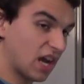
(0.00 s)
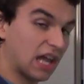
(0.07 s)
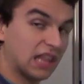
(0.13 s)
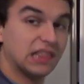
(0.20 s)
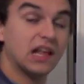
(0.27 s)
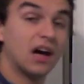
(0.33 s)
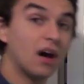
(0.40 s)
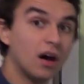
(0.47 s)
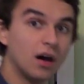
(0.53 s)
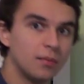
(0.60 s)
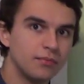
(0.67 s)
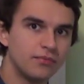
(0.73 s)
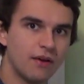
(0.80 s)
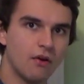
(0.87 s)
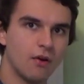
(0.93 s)
alarm
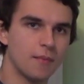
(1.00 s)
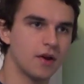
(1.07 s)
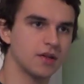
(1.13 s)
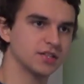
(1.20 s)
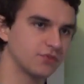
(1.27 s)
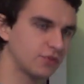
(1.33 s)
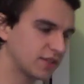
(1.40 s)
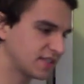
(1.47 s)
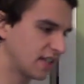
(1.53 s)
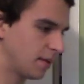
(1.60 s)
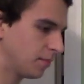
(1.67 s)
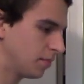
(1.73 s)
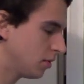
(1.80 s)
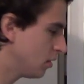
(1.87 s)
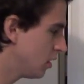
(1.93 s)
pheromones, for
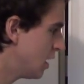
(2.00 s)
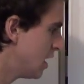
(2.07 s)
example.